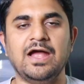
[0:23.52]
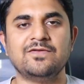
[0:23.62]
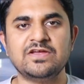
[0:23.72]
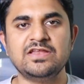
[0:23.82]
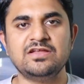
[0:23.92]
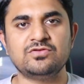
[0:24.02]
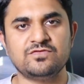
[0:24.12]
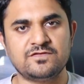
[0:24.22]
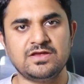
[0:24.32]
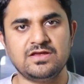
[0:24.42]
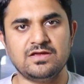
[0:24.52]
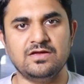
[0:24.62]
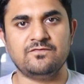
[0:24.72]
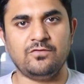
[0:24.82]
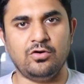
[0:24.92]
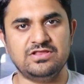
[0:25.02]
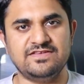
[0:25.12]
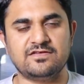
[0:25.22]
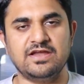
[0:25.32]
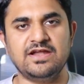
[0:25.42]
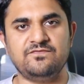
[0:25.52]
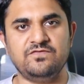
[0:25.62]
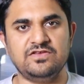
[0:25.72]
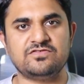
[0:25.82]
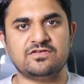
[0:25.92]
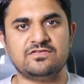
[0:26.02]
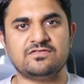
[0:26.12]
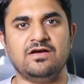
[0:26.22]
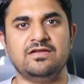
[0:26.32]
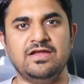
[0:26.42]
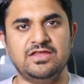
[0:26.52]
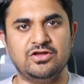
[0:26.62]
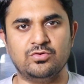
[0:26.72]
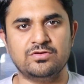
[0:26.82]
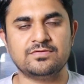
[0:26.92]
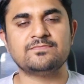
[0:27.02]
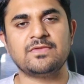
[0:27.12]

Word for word: and we need to see if all these great features are any good